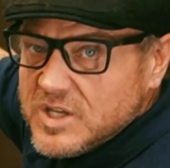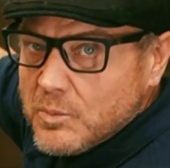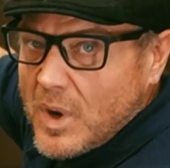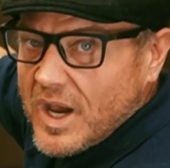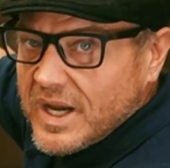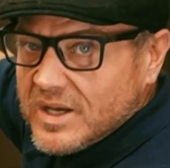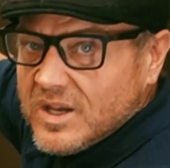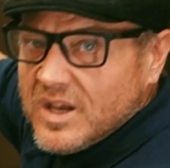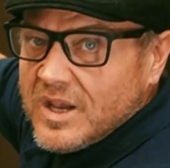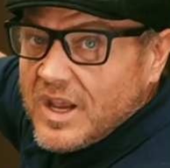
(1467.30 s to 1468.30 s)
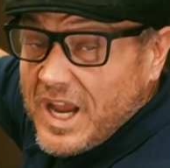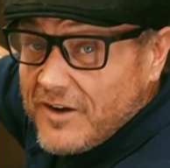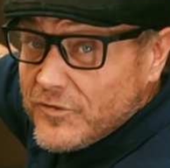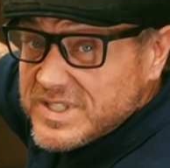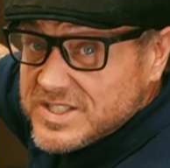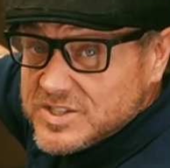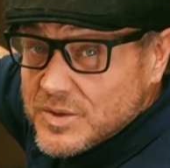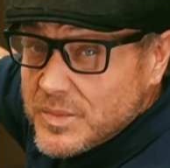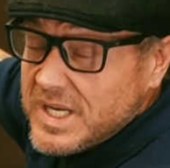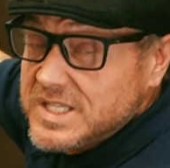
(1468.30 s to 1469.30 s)
in mind, every
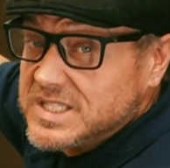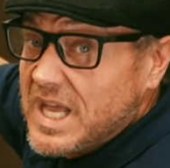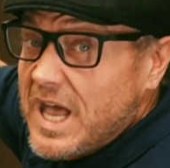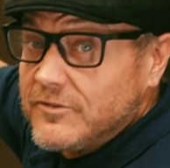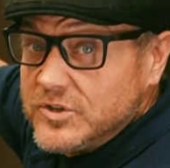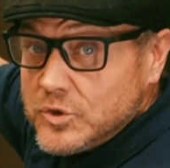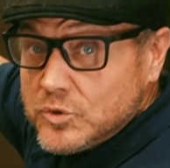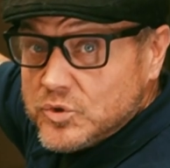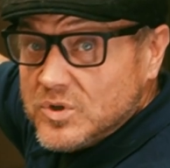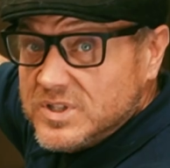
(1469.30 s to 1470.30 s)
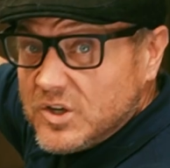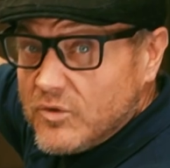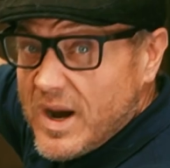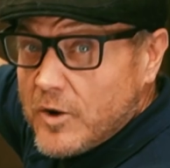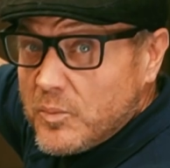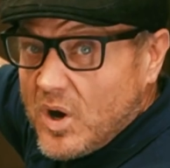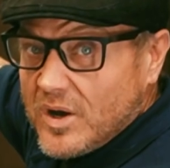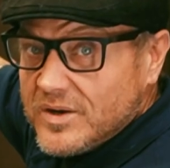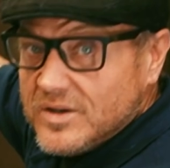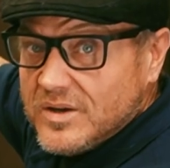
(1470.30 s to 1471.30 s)
system needs to have a neutral to ground
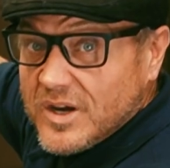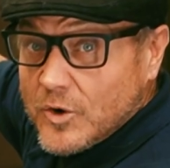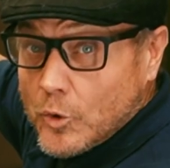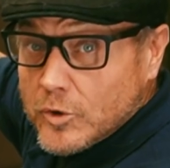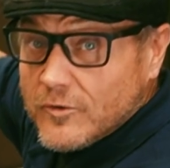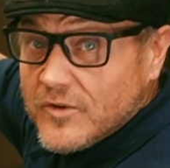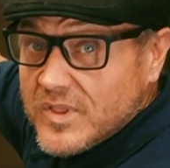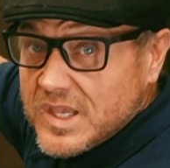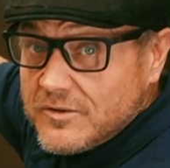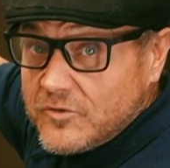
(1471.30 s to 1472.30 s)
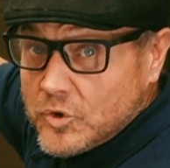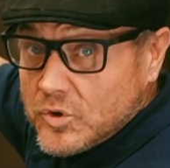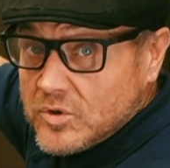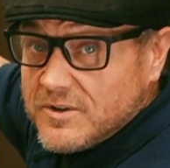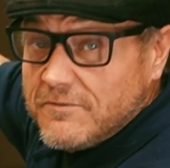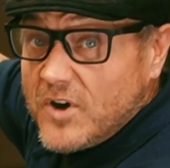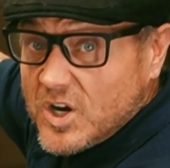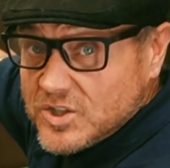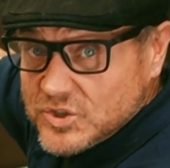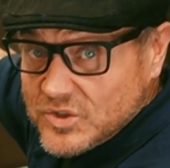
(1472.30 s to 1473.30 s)
bond in order for the inverter to
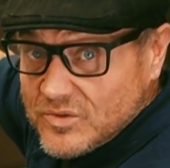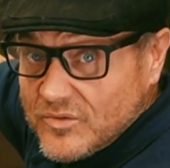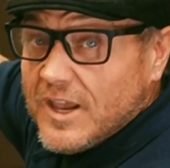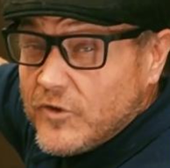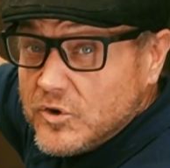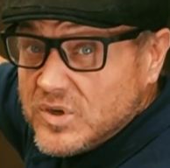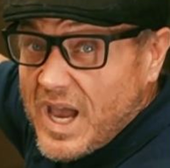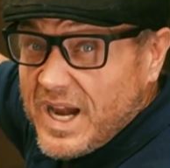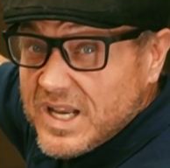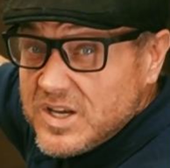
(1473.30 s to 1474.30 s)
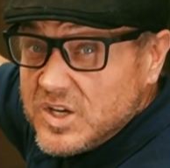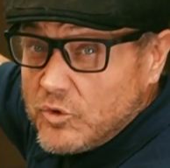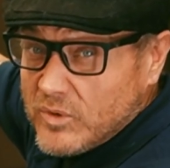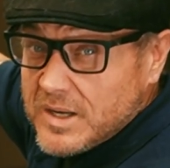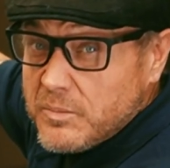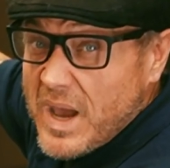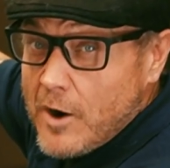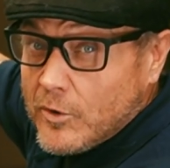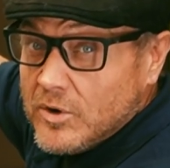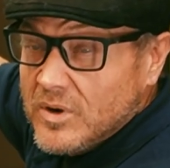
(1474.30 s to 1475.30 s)
function. If you're tied into grid
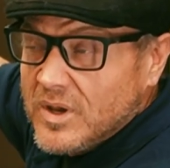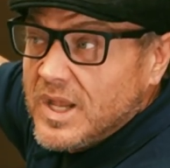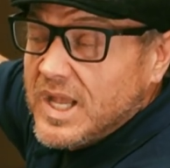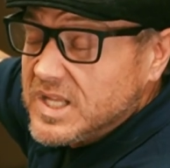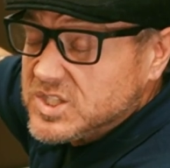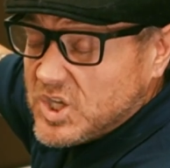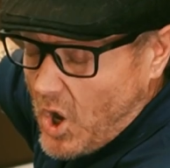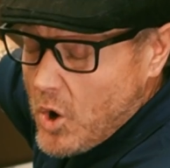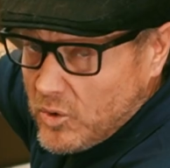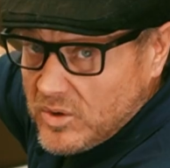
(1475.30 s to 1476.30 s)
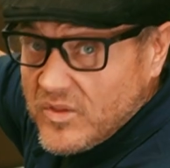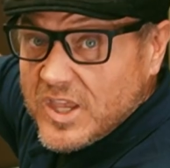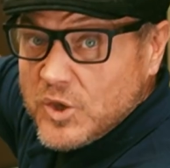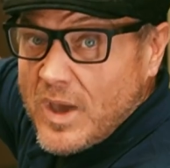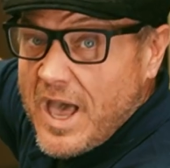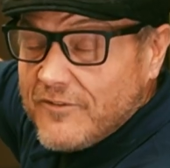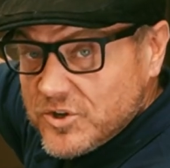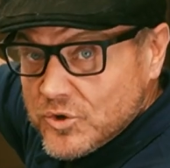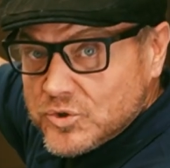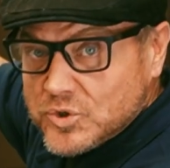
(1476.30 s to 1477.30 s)
power, it's code that you have a
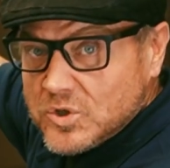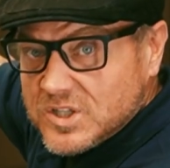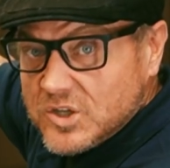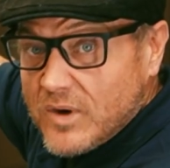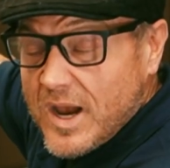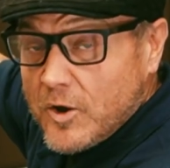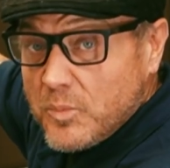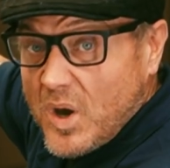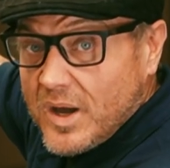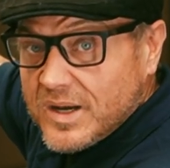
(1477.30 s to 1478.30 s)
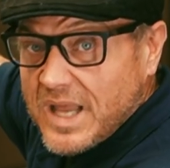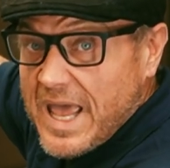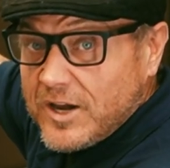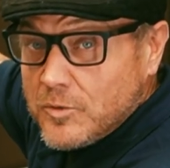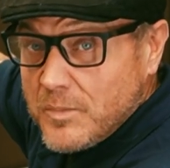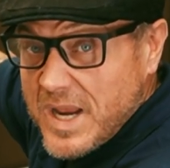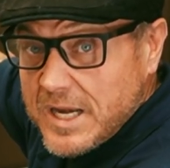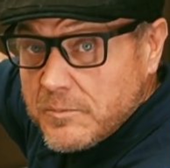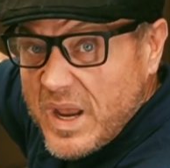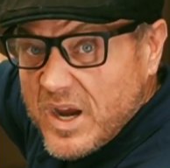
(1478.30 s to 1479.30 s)
neutral to ground bond at your
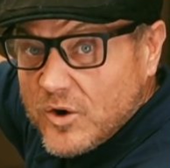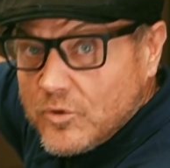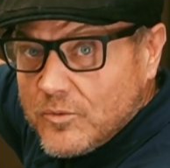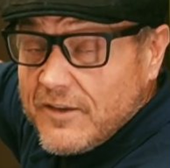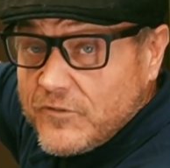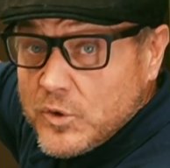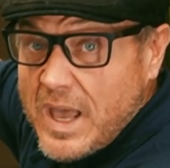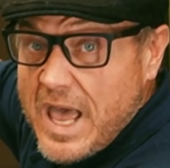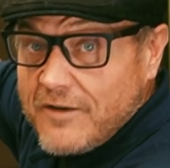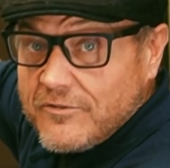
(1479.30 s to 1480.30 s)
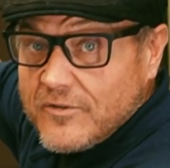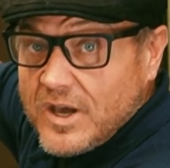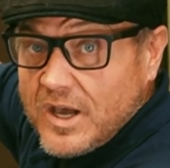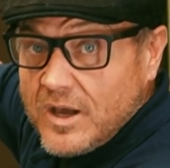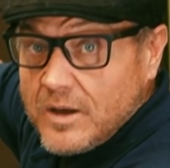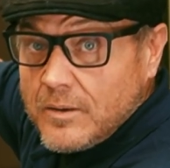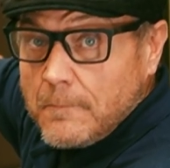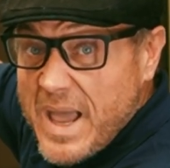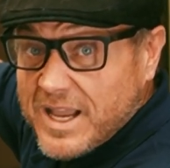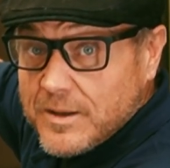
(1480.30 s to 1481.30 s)
main panel. If you have a
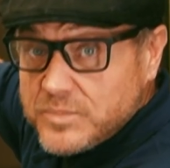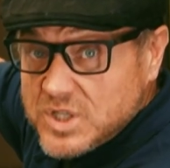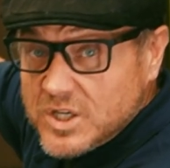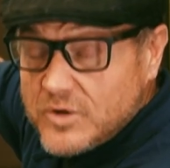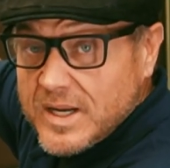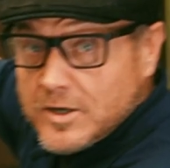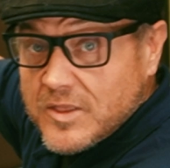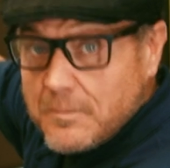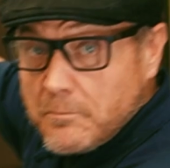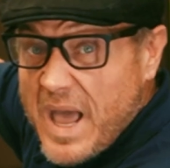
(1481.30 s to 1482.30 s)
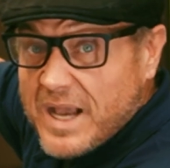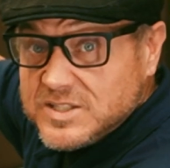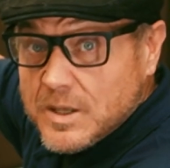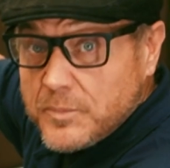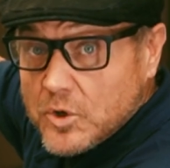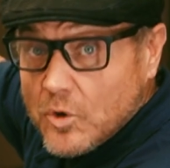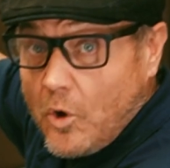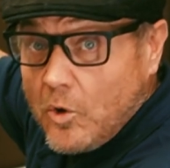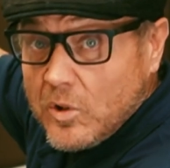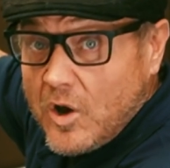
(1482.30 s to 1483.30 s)
backup generator that backs up your
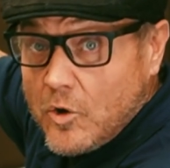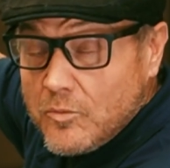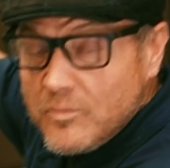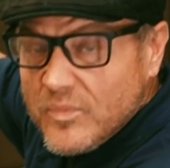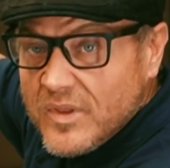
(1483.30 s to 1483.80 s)
whole home,